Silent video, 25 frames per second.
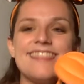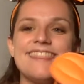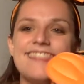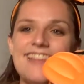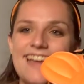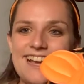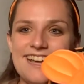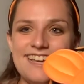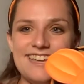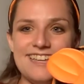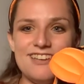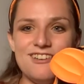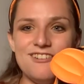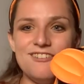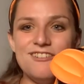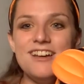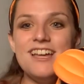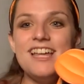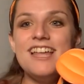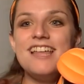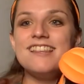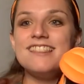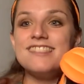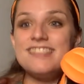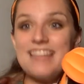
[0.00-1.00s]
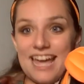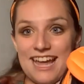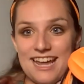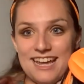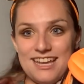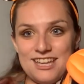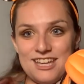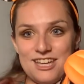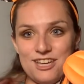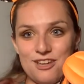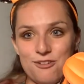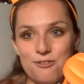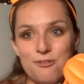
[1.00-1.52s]
Thank you.
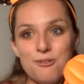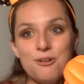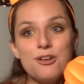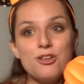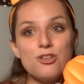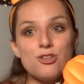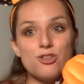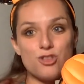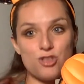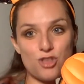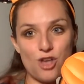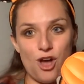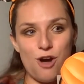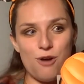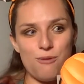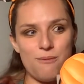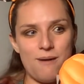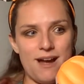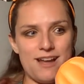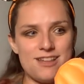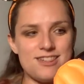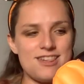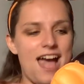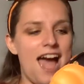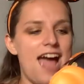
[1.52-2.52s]
Thank you so much.